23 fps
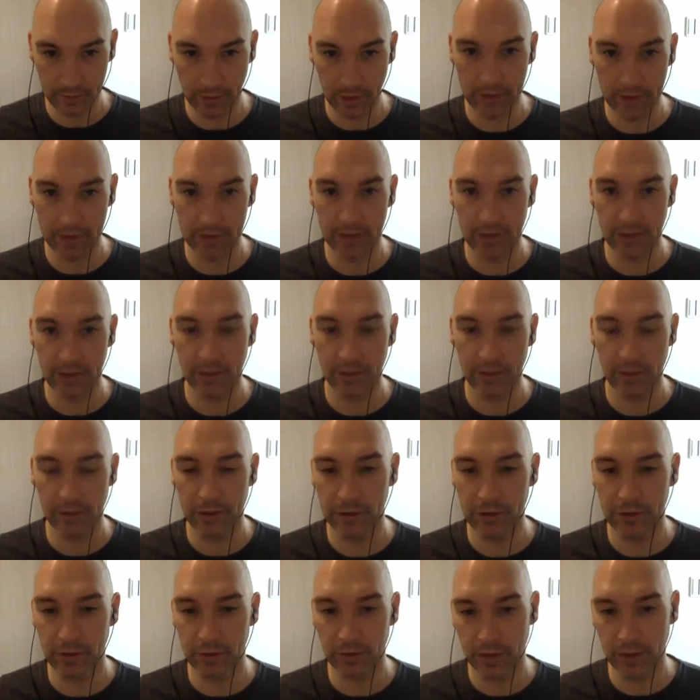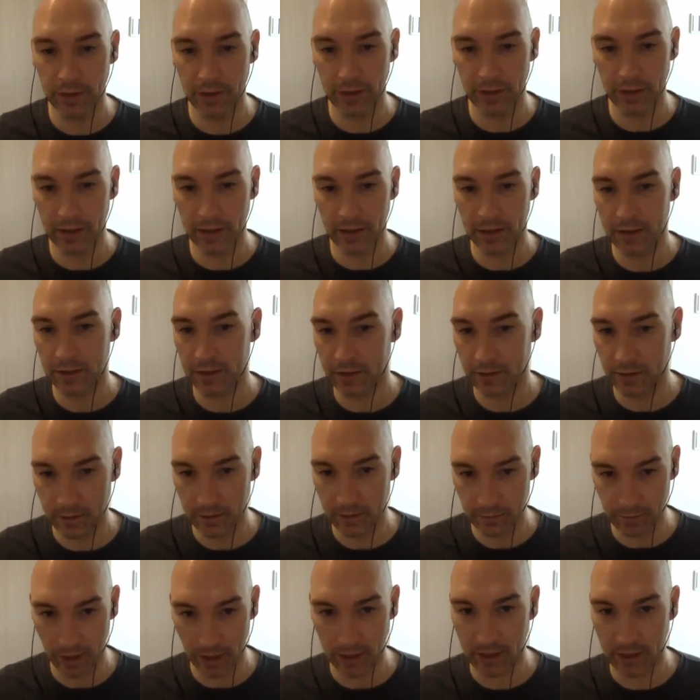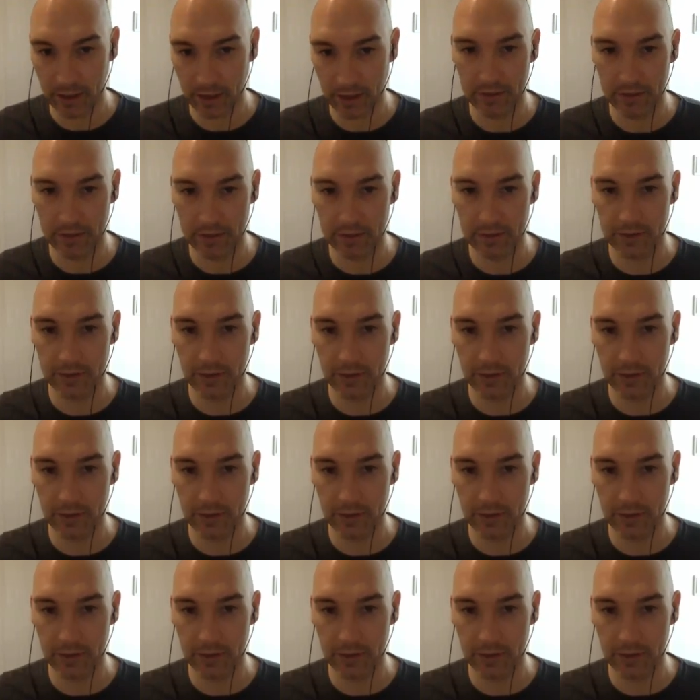Basically what you're doing is, in my case,